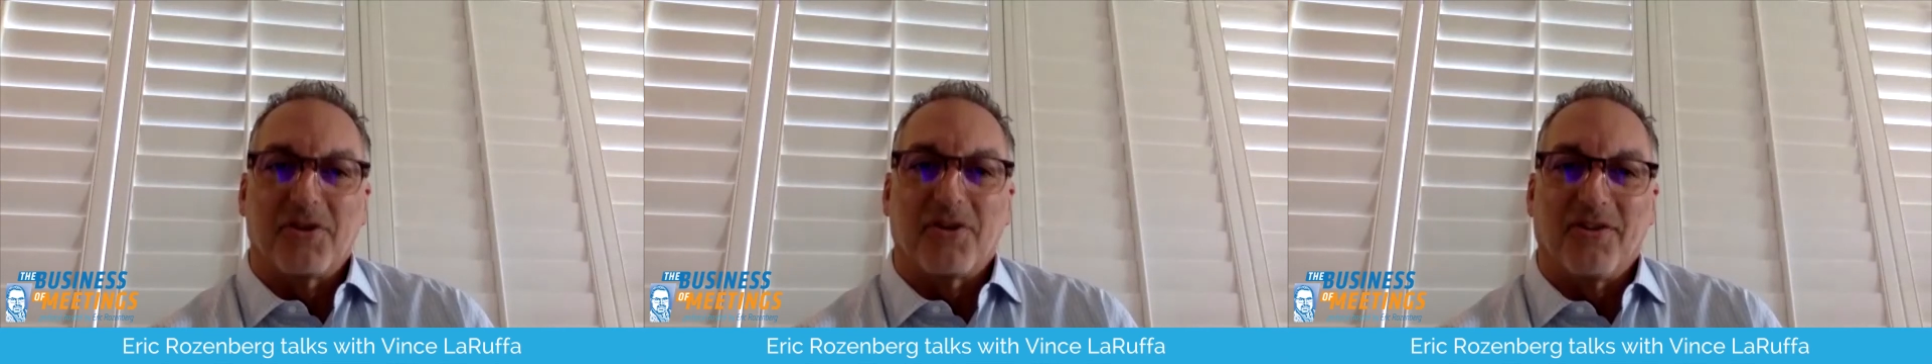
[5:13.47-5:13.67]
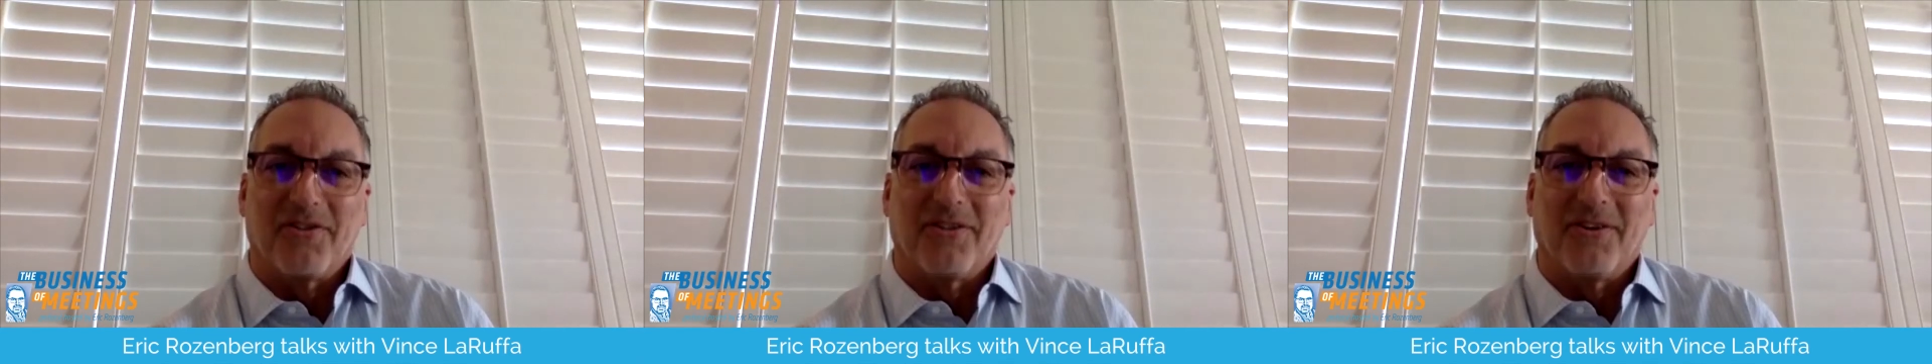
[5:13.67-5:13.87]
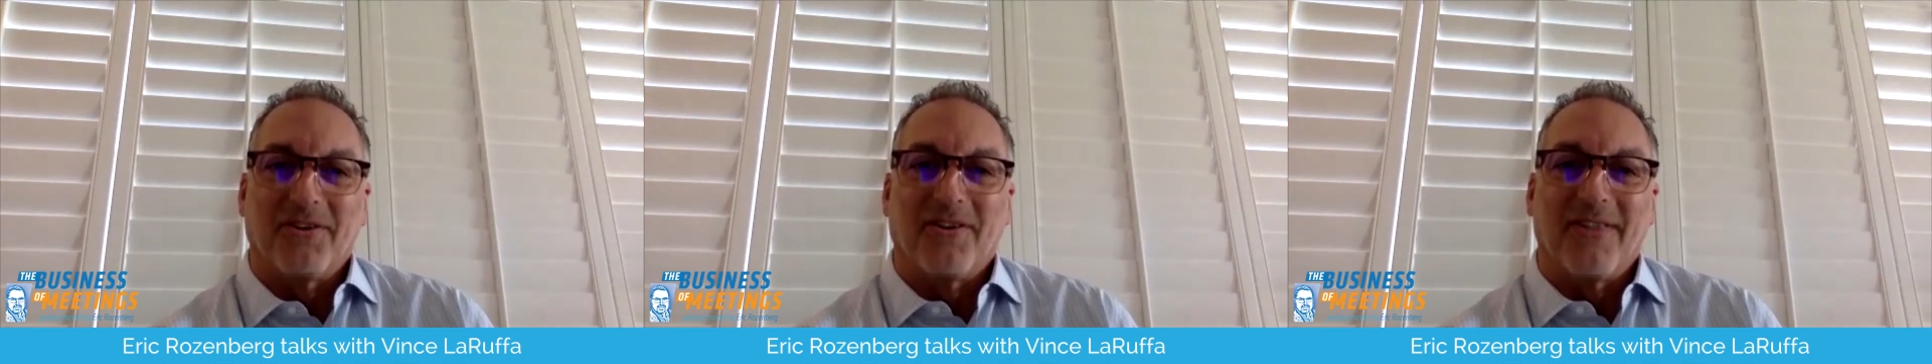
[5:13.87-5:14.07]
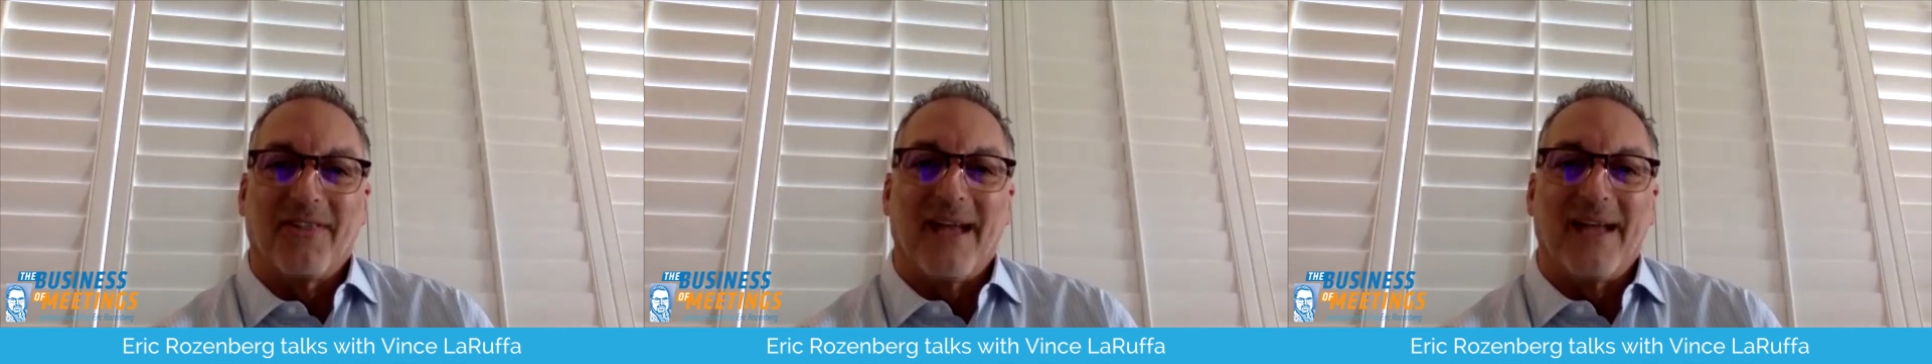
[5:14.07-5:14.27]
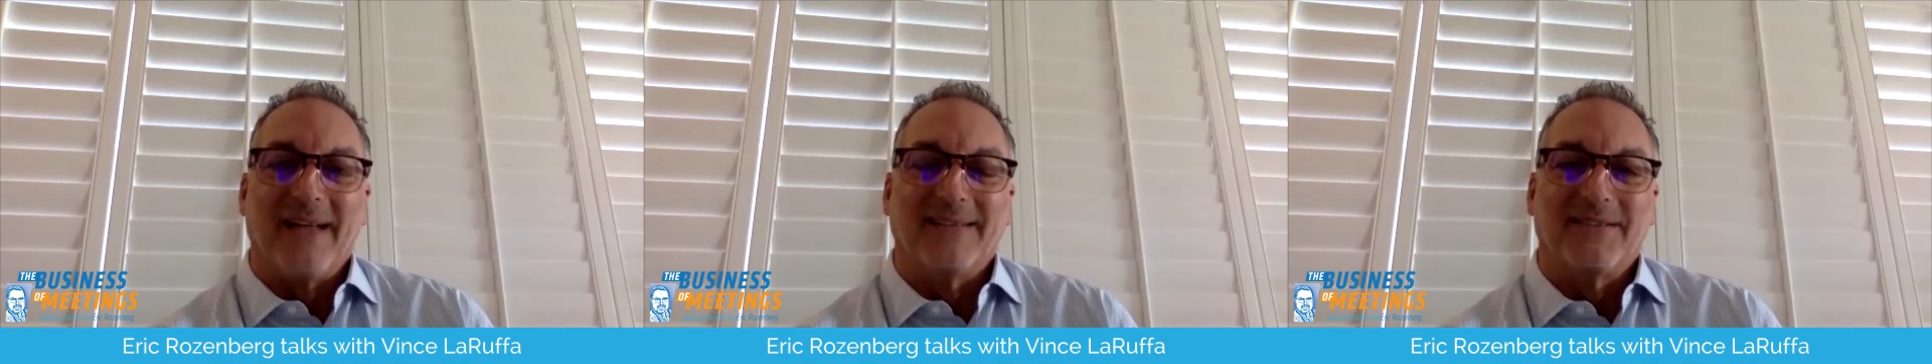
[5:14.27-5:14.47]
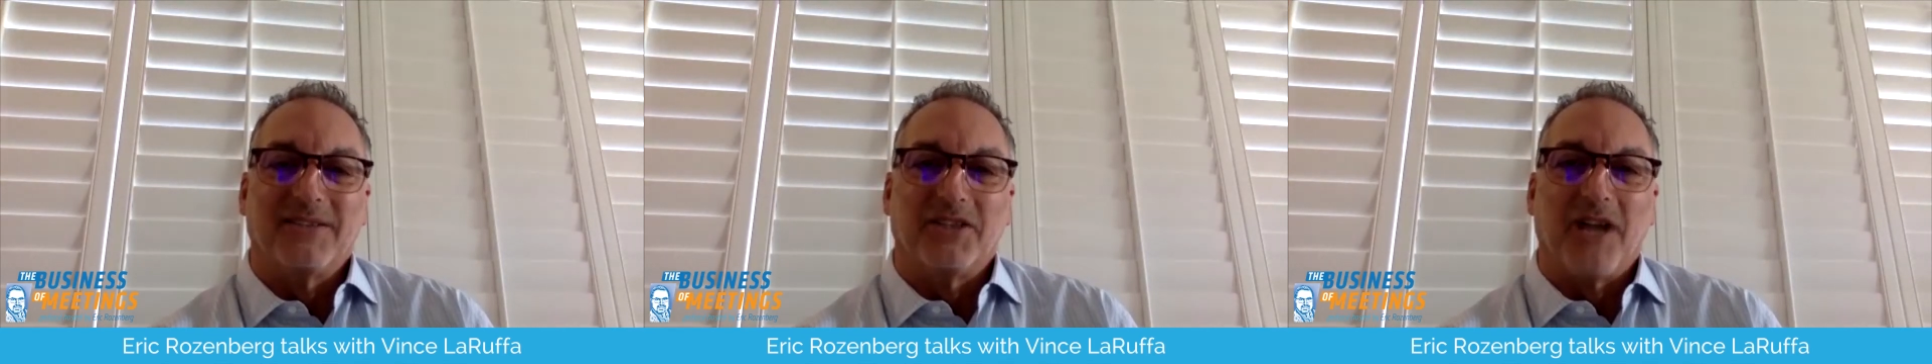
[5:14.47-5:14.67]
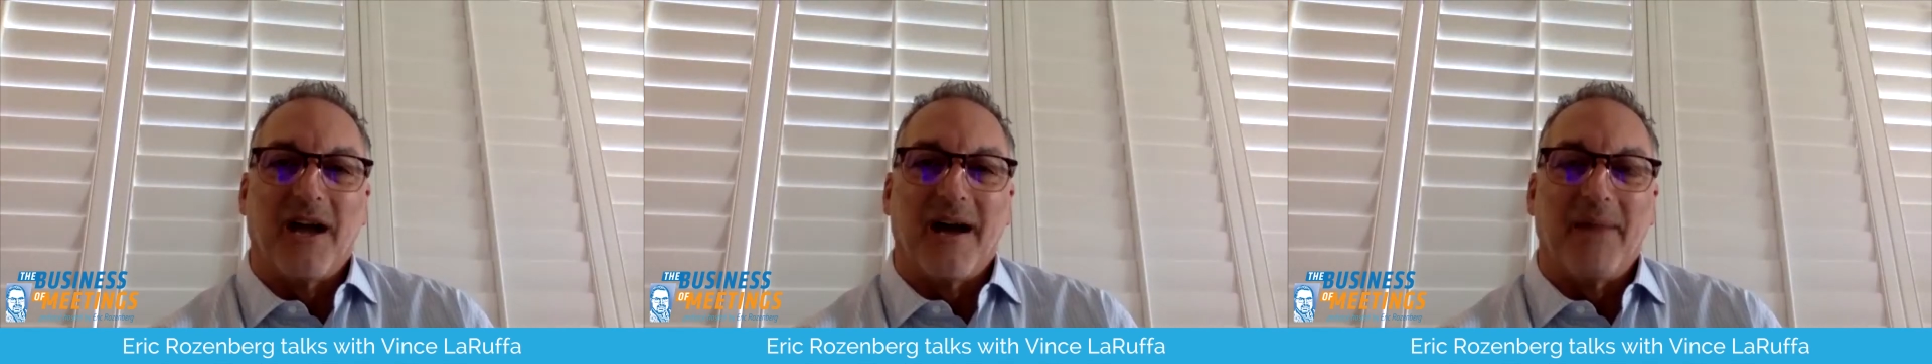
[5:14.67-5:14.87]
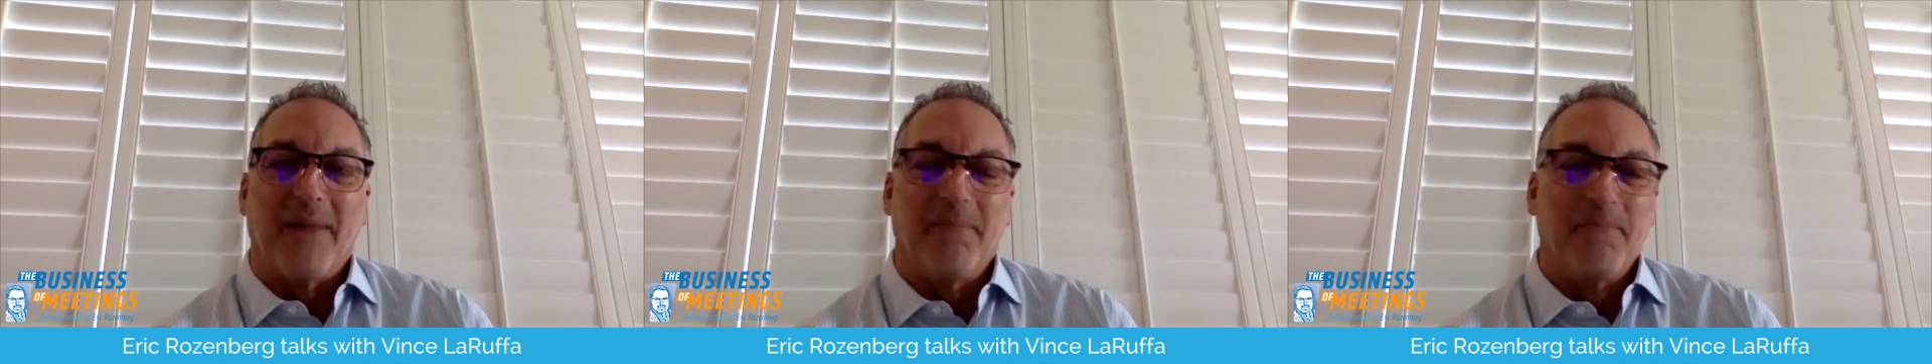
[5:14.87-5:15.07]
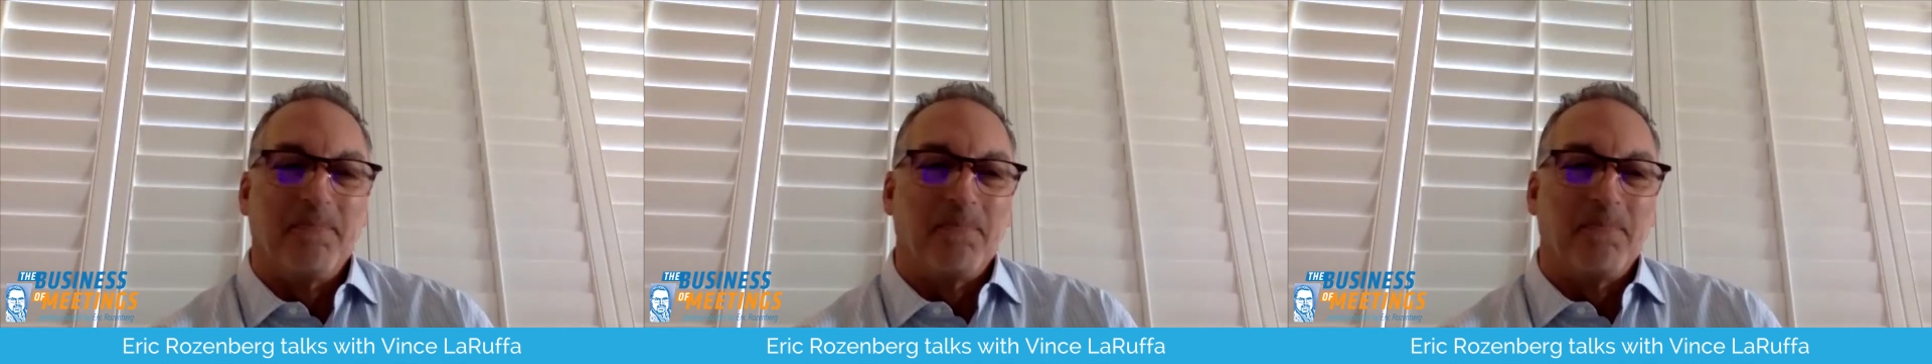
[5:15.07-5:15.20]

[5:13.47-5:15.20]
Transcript: on that job.